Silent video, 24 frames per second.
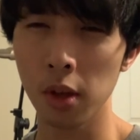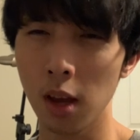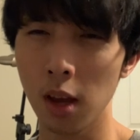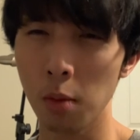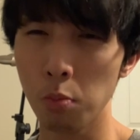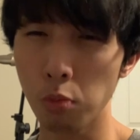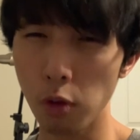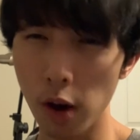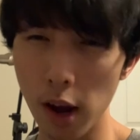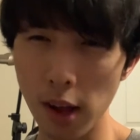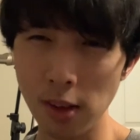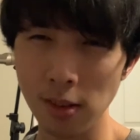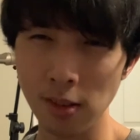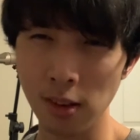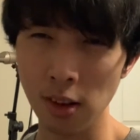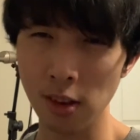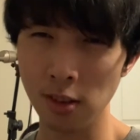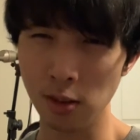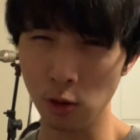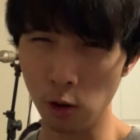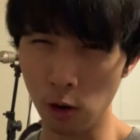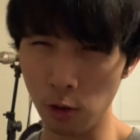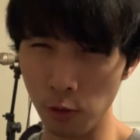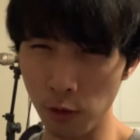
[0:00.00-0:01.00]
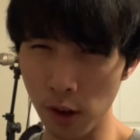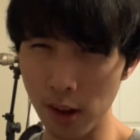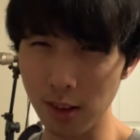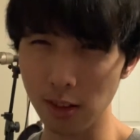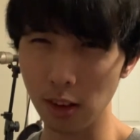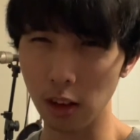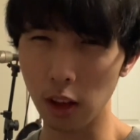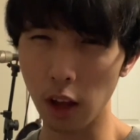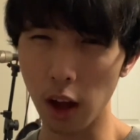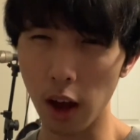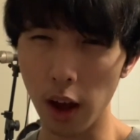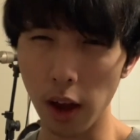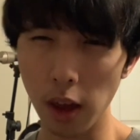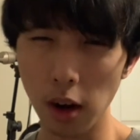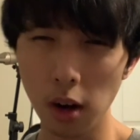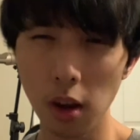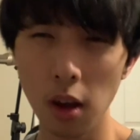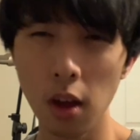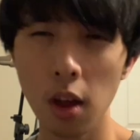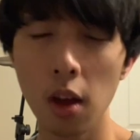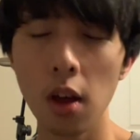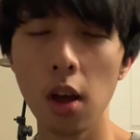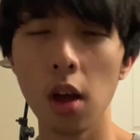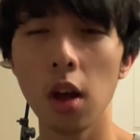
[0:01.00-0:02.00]
braces or Invisalign,
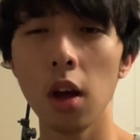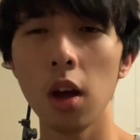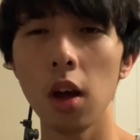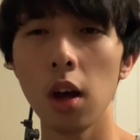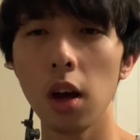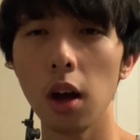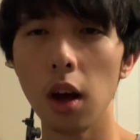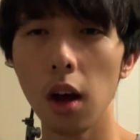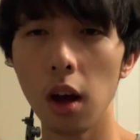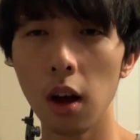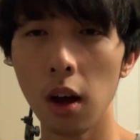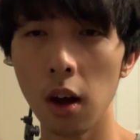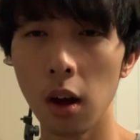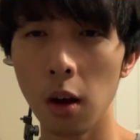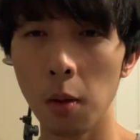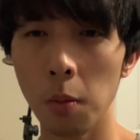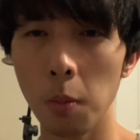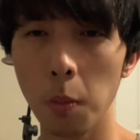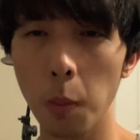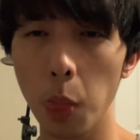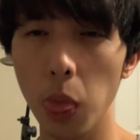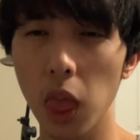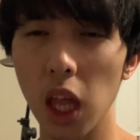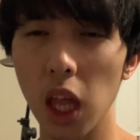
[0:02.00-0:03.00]
um,